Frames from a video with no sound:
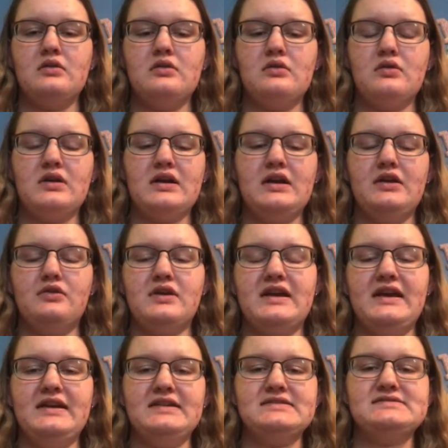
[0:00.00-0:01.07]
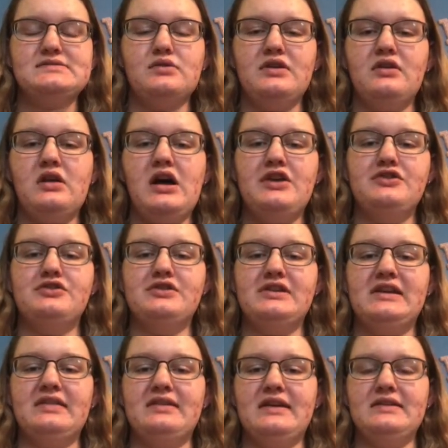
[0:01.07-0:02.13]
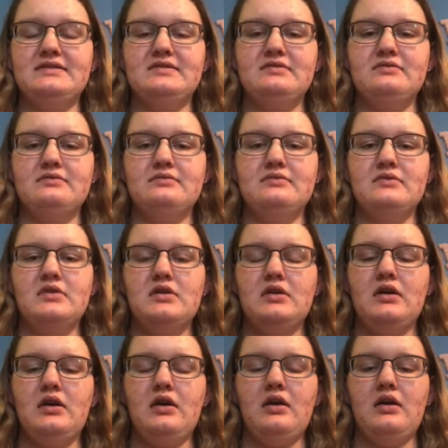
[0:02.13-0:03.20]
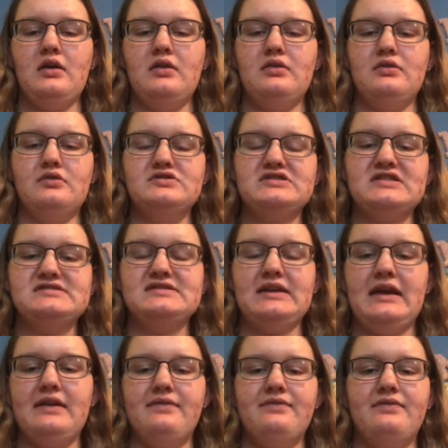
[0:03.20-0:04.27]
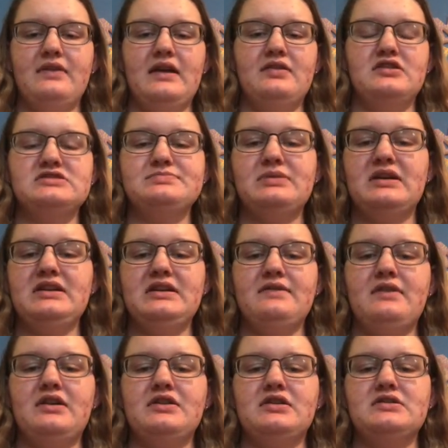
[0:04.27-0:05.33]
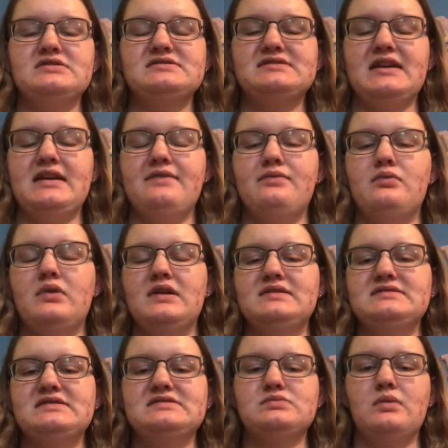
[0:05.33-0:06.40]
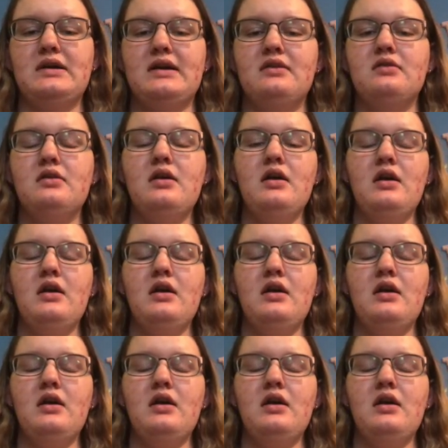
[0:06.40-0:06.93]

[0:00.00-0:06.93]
an organic soil underneath it. Those are safe, and there's plenty of other safe ones as well.